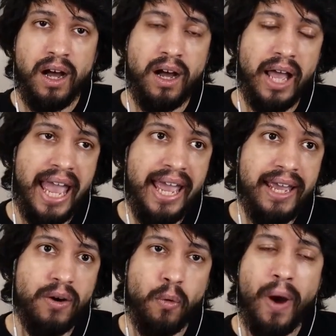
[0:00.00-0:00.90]

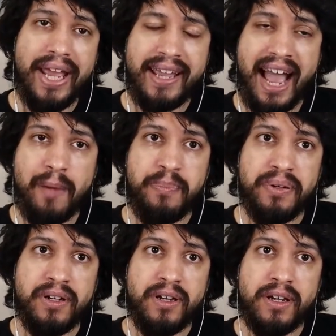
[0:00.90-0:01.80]
a white
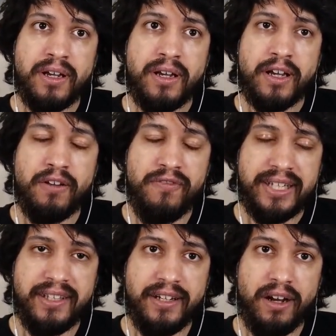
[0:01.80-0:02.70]
cop
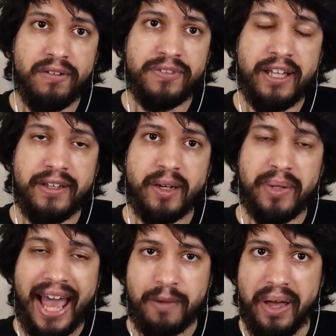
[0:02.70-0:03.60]
convicted of
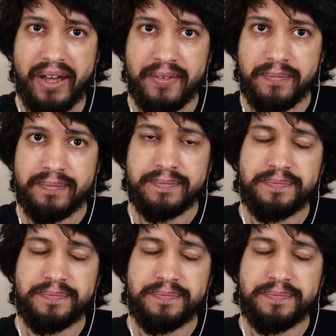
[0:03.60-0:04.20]
killing a black man,